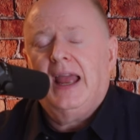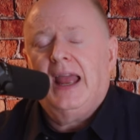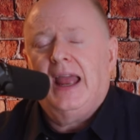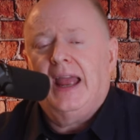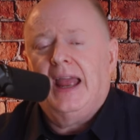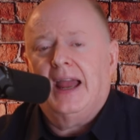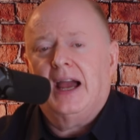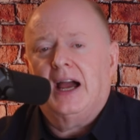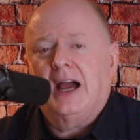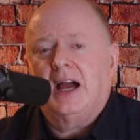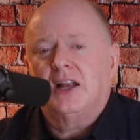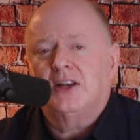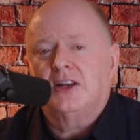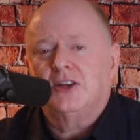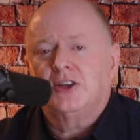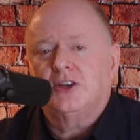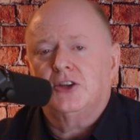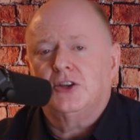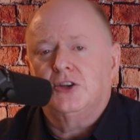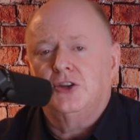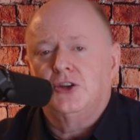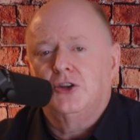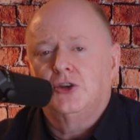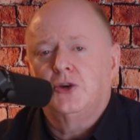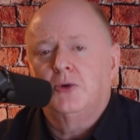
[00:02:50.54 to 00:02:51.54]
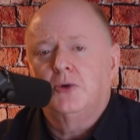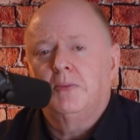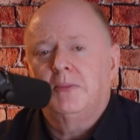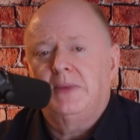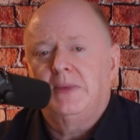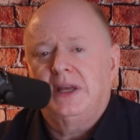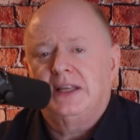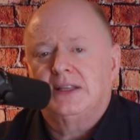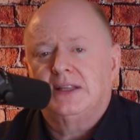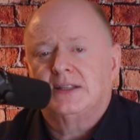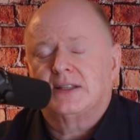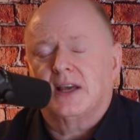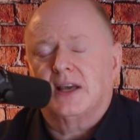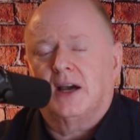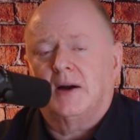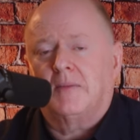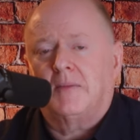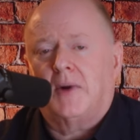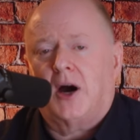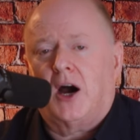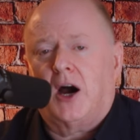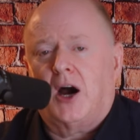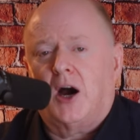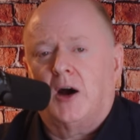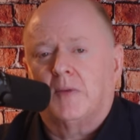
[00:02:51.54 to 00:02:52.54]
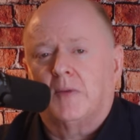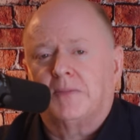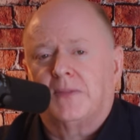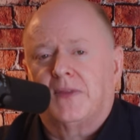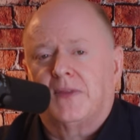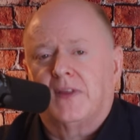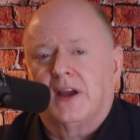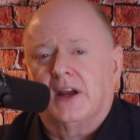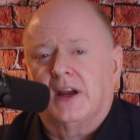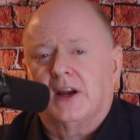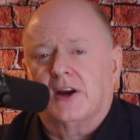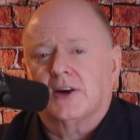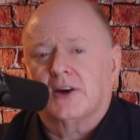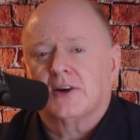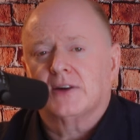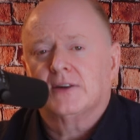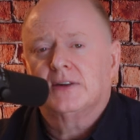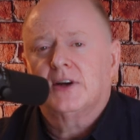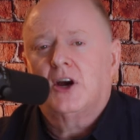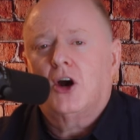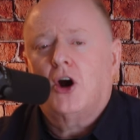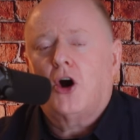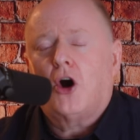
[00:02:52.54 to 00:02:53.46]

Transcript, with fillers: and you meet them up there.